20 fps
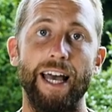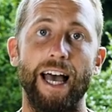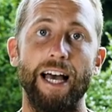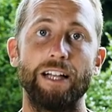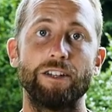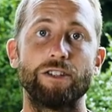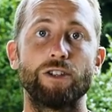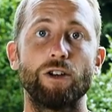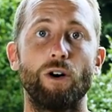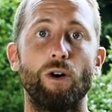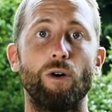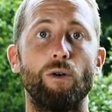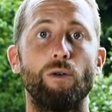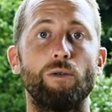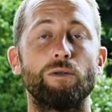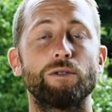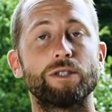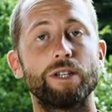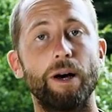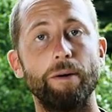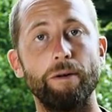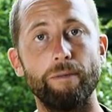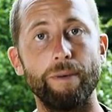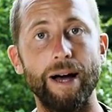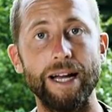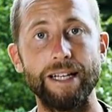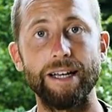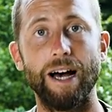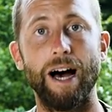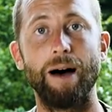And so some of
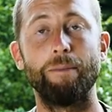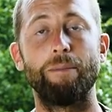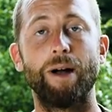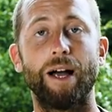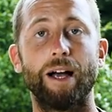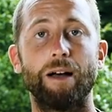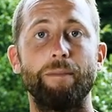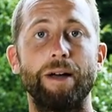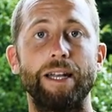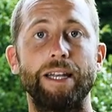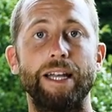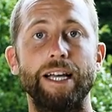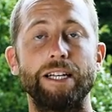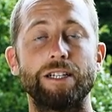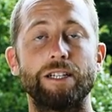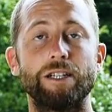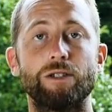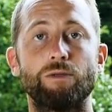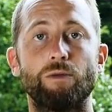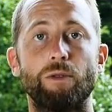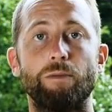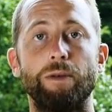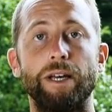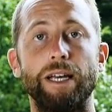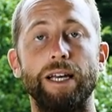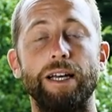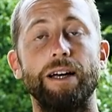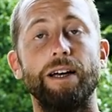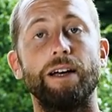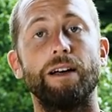my top recommendations would
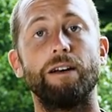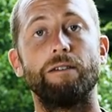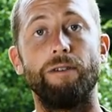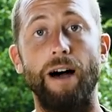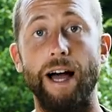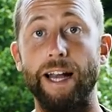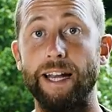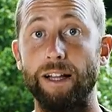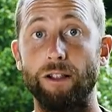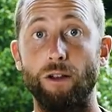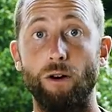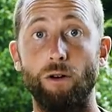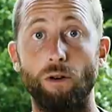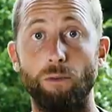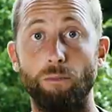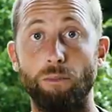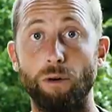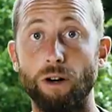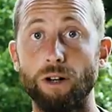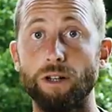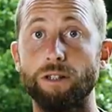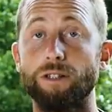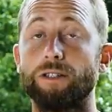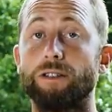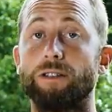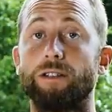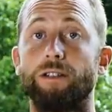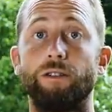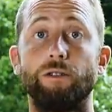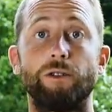be finding local
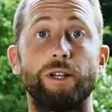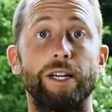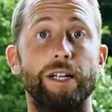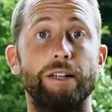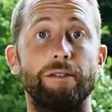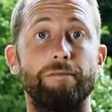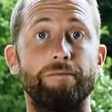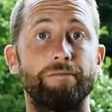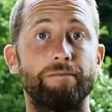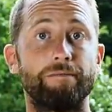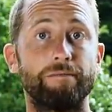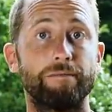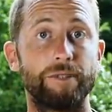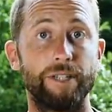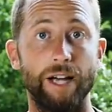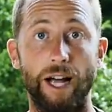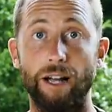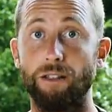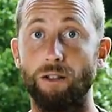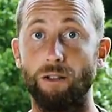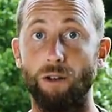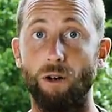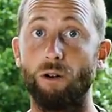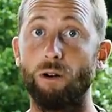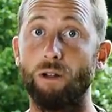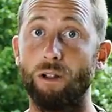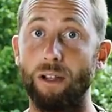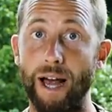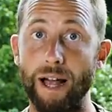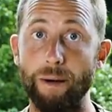books. You can check the
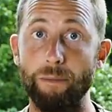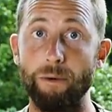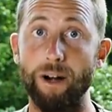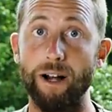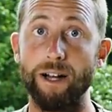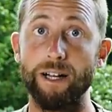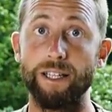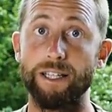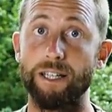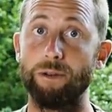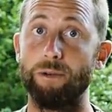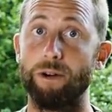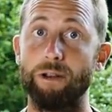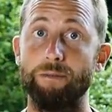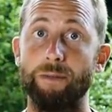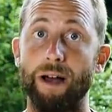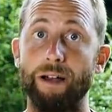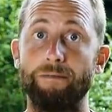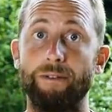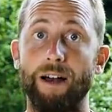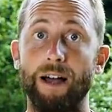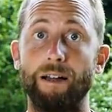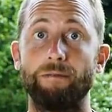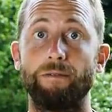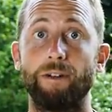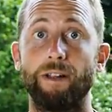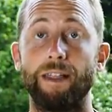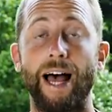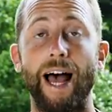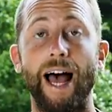local library to see what you might
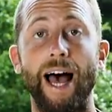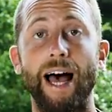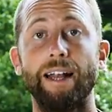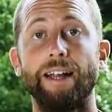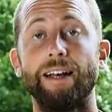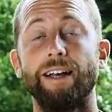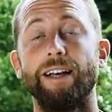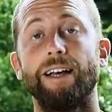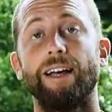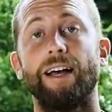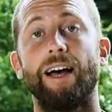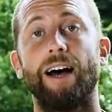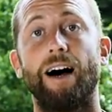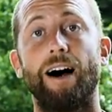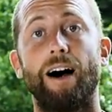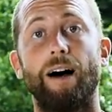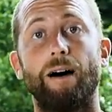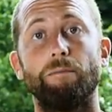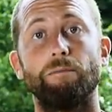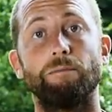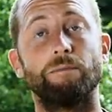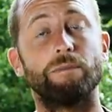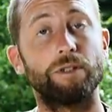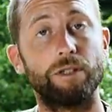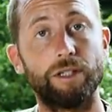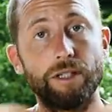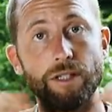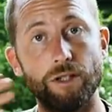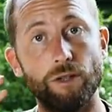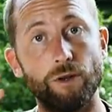find for that.
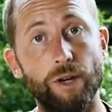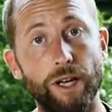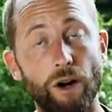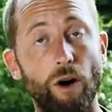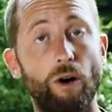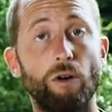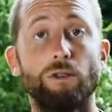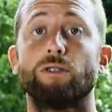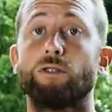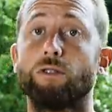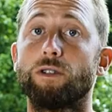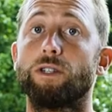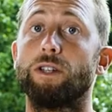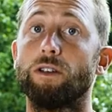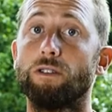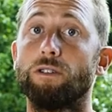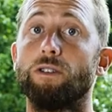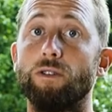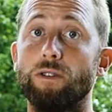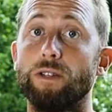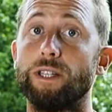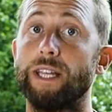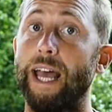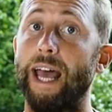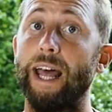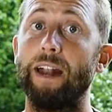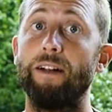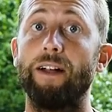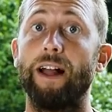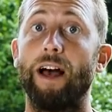You can also still use the
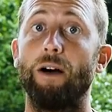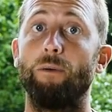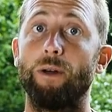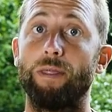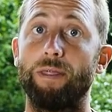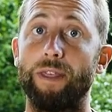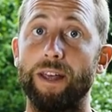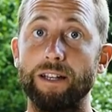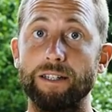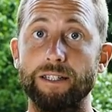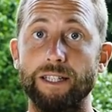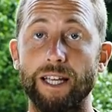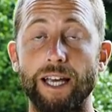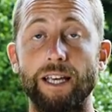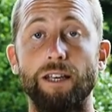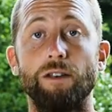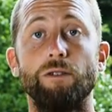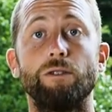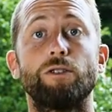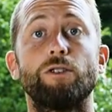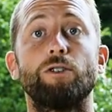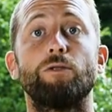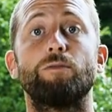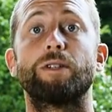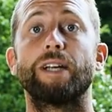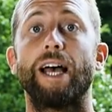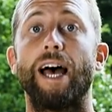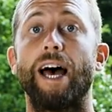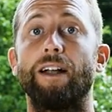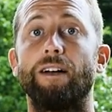internet with things like YouTube
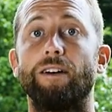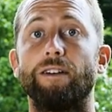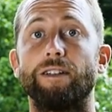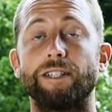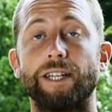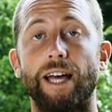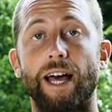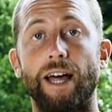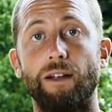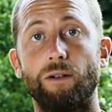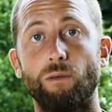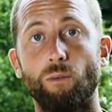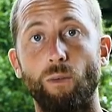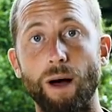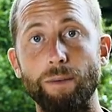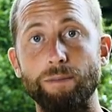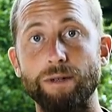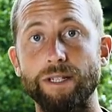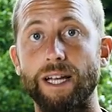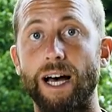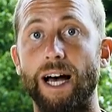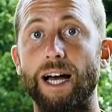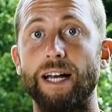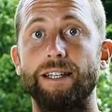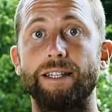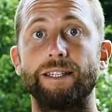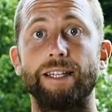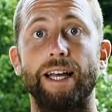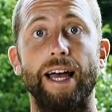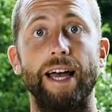channels and
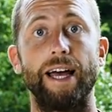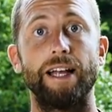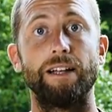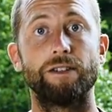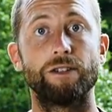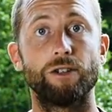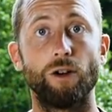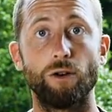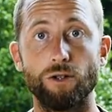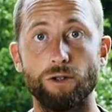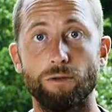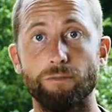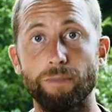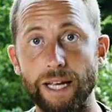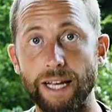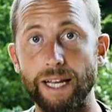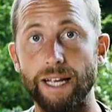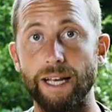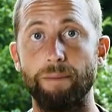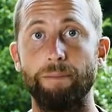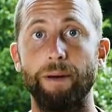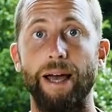websites and social media